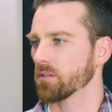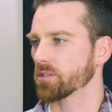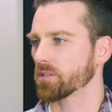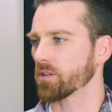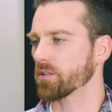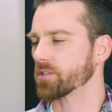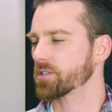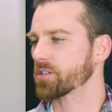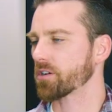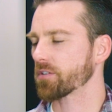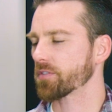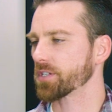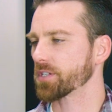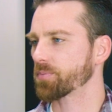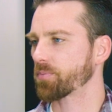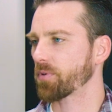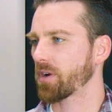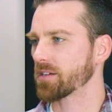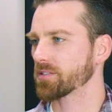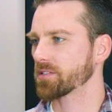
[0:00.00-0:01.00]
So to start this
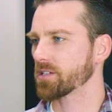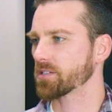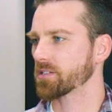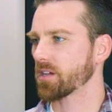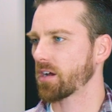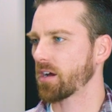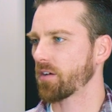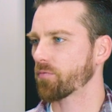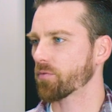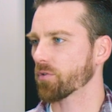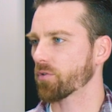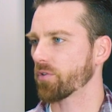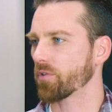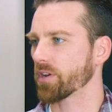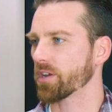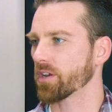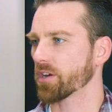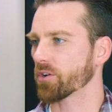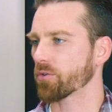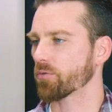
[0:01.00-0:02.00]
process off, we're
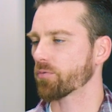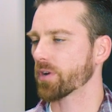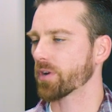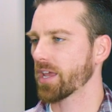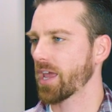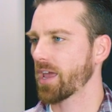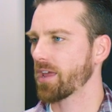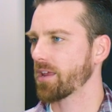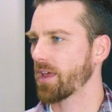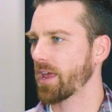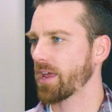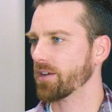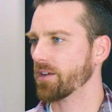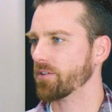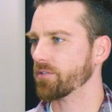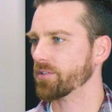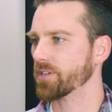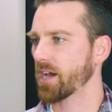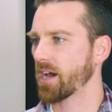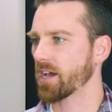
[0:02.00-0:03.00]
going to create a
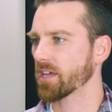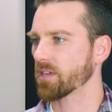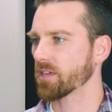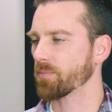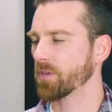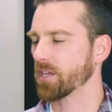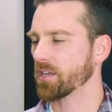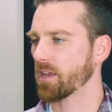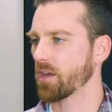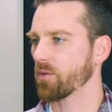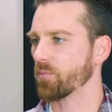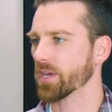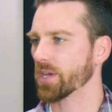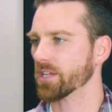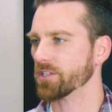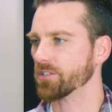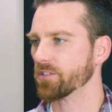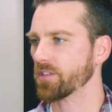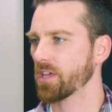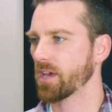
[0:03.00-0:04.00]
new document, and we
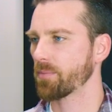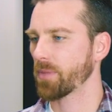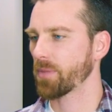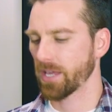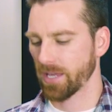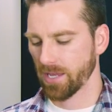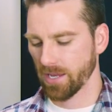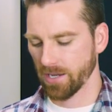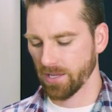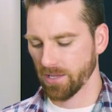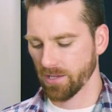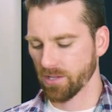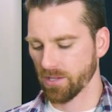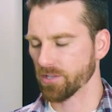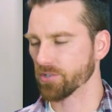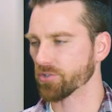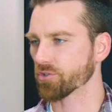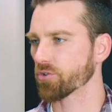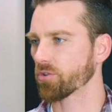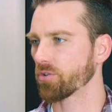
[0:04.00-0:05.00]
can do that by hitting
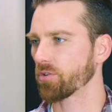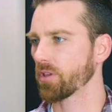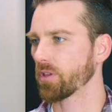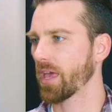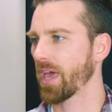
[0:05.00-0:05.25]
Control